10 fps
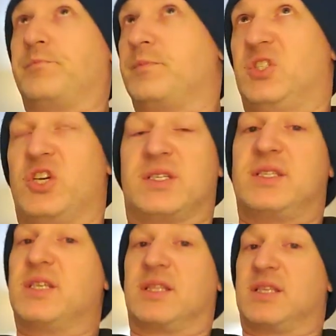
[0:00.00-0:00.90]

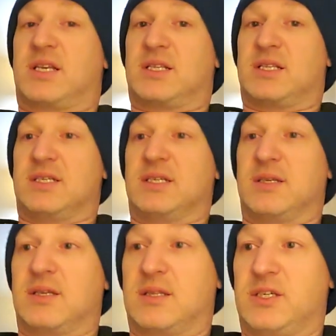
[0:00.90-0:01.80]
just
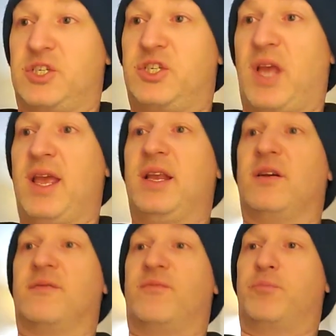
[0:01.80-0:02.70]
the shade
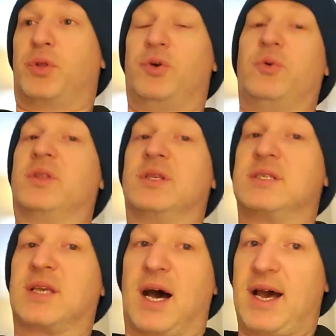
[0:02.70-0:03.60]
of blue in the
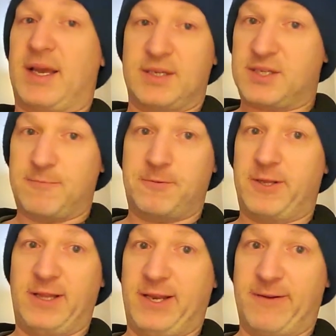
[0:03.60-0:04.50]
sky is
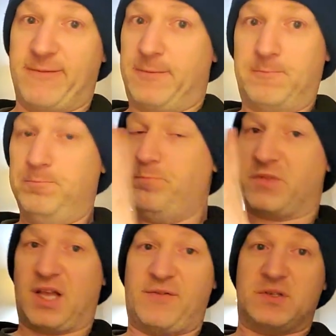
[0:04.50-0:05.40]
completely different.
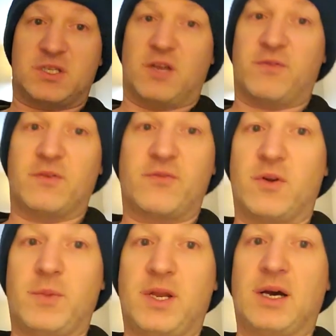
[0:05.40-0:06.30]
Life is different for
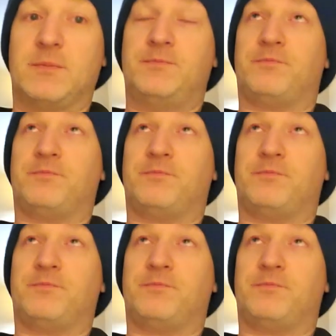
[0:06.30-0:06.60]
me now.